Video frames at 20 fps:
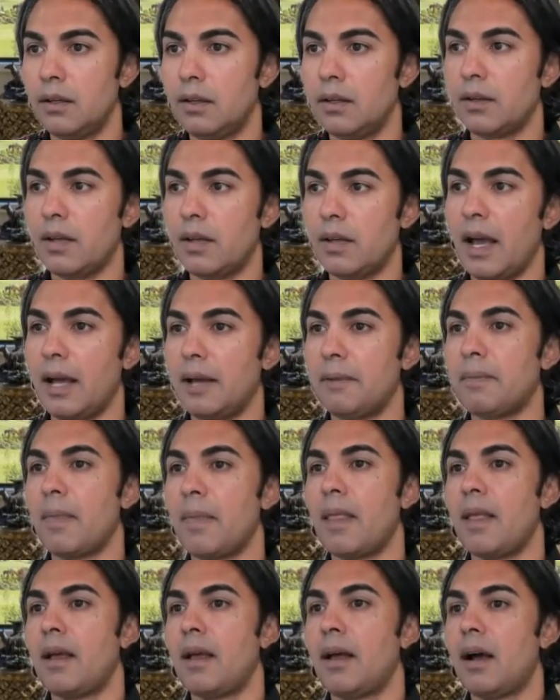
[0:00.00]
Okay.
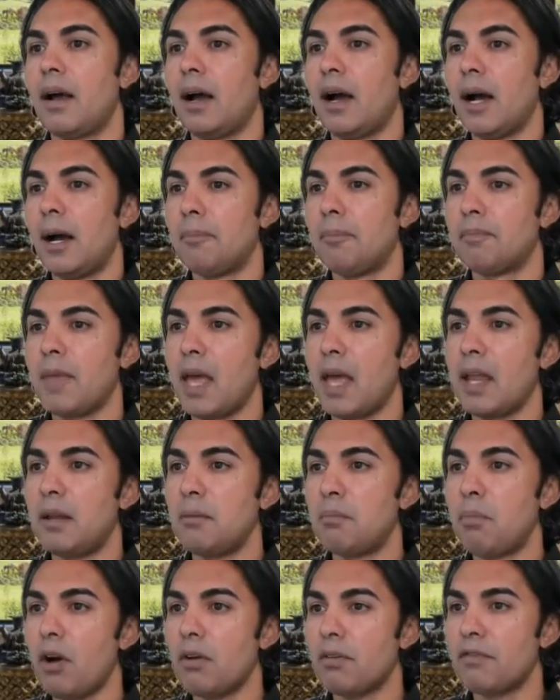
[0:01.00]
And
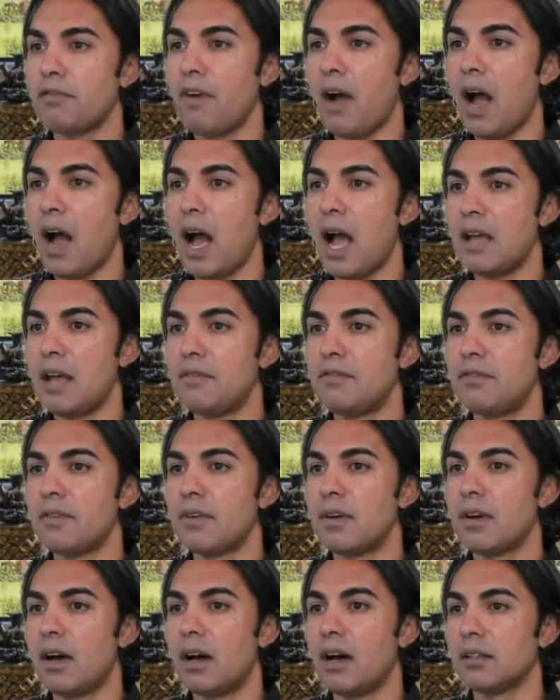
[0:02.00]
in part 5,
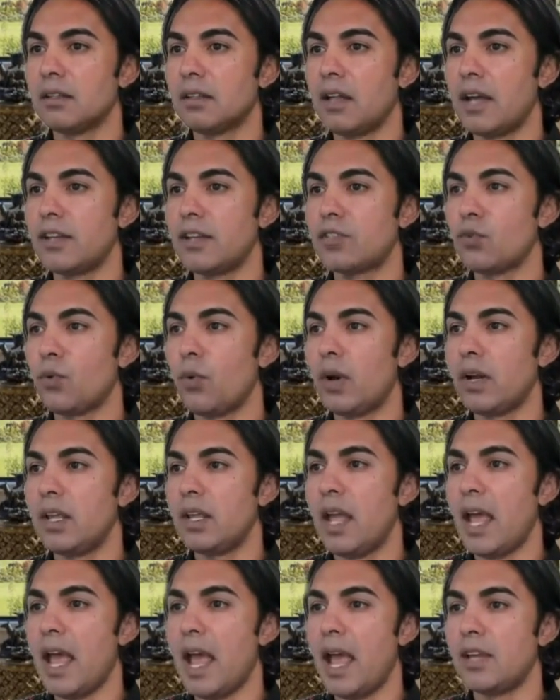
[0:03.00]
line
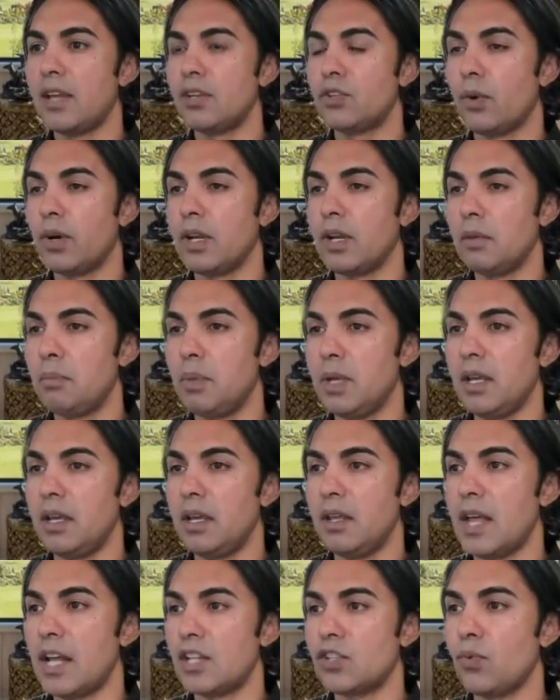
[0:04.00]
20A and
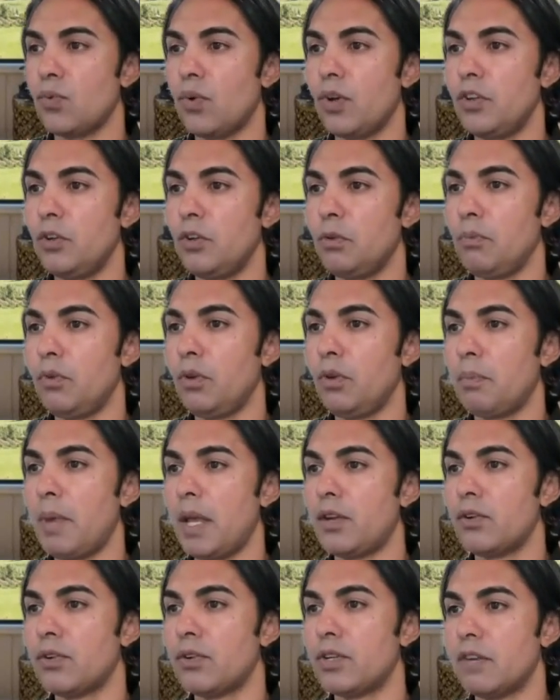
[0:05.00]
20B, that's where you'll
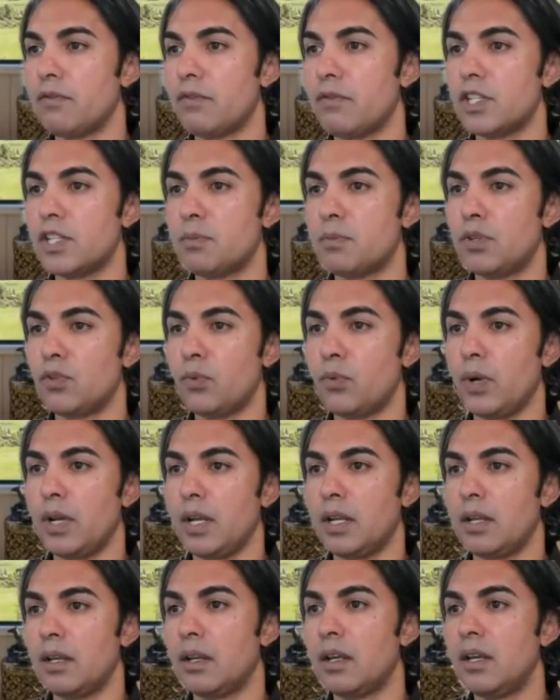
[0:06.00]
make your difference
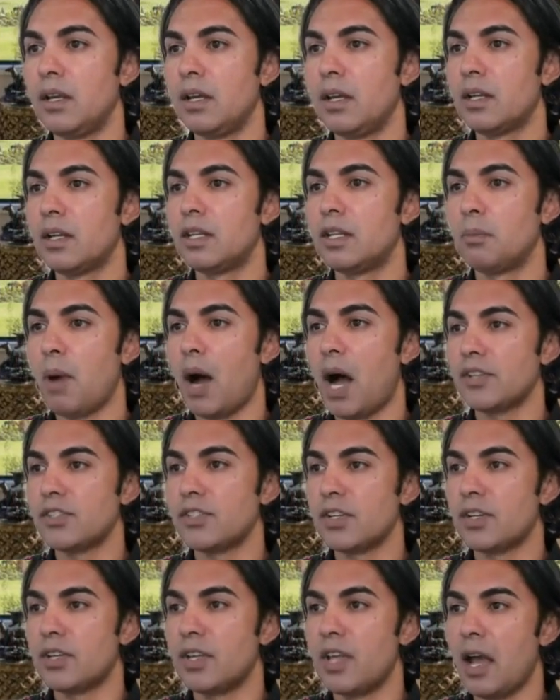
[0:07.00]
between
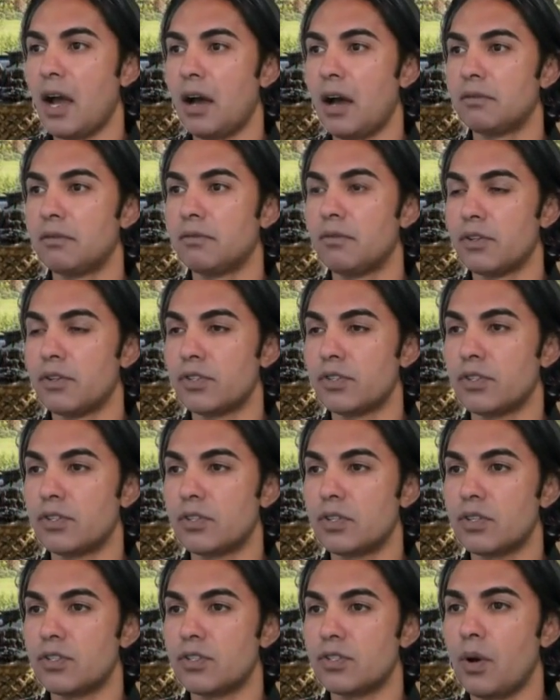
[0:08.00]
deposit account
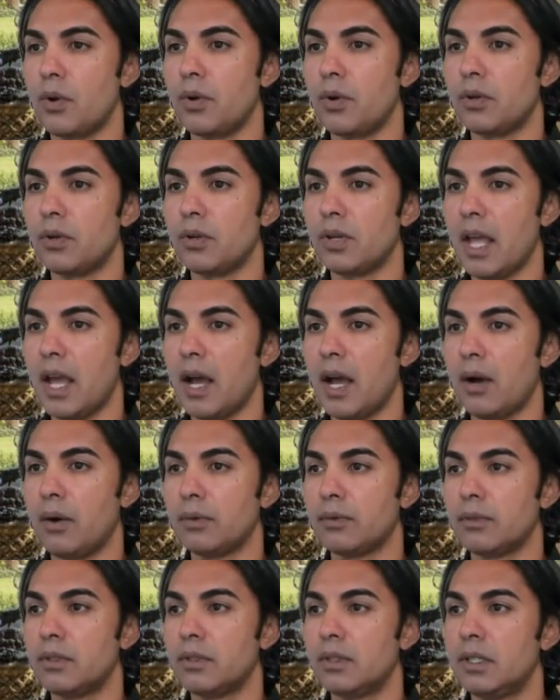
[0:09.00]
versus custodial
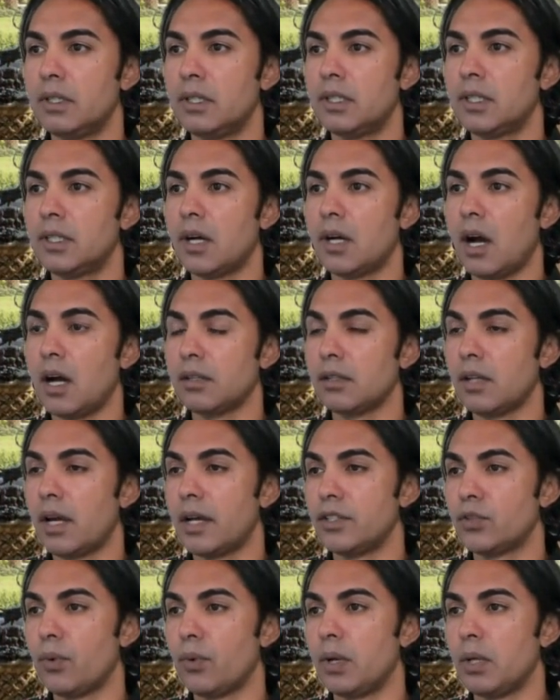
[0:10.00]
account. On
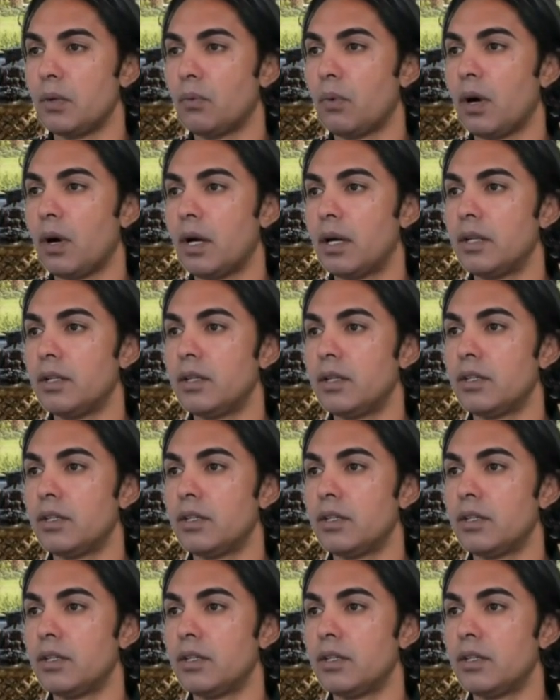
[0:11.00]
line 21,